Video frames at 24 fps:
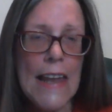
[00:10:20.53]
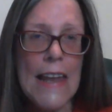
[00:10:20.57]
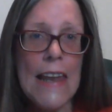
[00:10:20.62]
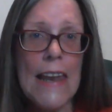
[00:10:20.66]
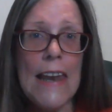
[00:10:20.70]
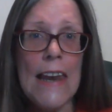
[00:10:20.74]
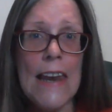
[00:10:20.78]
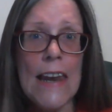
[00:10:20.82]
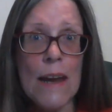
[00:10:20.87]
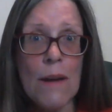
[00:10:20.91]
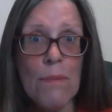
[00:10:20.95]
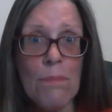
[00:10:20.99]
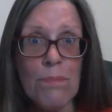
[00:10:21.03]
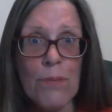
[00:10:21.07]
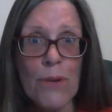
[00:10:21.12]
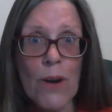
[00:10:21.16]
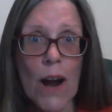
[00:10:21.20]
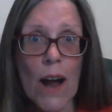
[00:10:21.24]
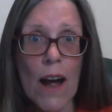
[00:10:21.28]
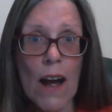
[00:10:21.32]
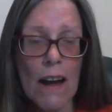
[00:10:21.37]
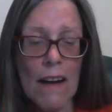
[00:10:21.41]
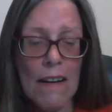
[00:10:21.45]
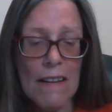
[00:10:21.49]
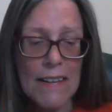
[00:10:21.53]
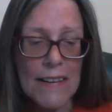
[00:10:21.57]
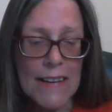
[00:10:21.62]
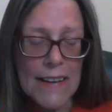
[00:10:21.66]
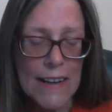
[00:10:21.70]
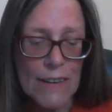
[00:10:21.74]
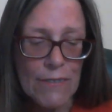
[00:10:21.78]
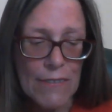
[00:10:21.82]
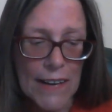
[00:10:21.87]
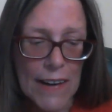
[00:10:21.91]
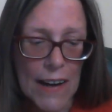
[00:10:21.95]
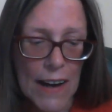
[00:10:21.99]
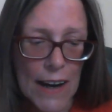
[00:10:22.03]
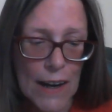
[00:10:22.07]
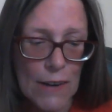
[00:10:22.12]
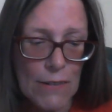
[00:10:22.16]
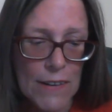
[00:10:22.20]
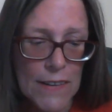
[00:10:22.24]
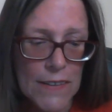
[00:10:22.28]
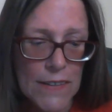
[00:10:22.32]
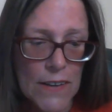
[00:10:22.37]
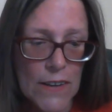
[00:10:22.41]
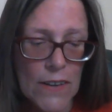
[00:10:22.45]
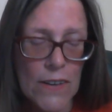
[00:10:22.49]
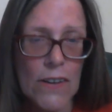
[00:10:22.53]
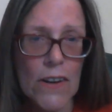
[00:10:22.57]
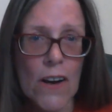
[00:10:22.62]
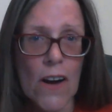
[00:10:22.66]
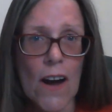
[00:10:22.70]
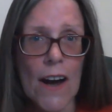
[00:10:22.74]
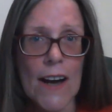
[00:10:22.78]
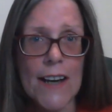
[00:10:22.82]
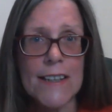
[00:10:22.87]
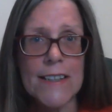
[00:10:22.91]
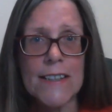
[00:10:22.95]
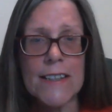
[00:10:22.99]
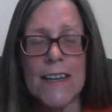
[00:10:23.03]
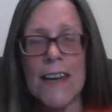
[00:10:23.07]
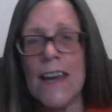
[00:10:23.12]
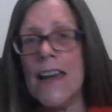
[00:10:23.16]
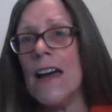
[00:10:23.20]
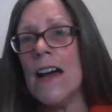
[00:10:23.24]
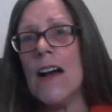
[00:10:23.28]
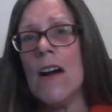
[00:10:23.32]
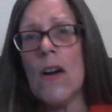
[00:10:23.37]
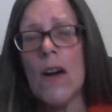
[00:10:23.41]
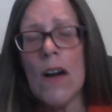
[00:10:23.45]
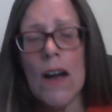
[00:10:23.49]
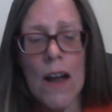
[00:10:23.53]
Libra, here we go with you guys now.